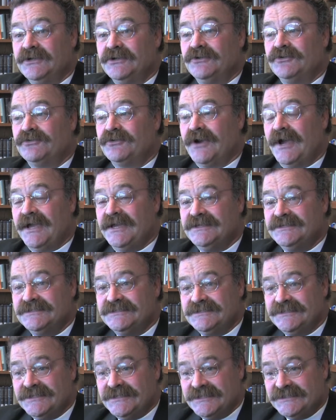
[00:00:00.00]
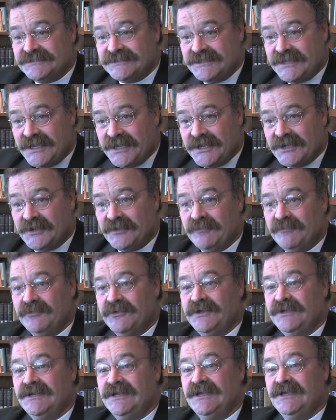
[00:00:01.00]
Christ is the help
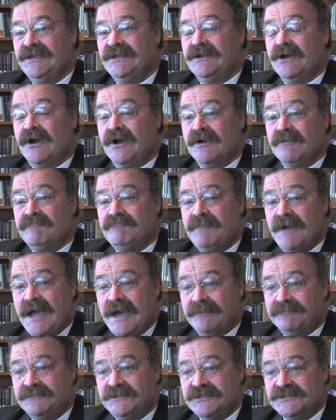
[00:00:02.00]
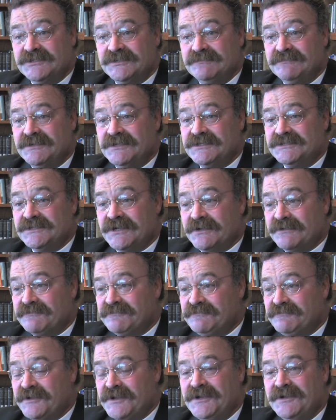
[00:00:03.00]
we need. Our baptism is our
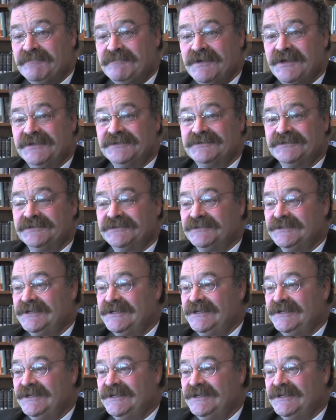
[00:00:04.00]
fundamental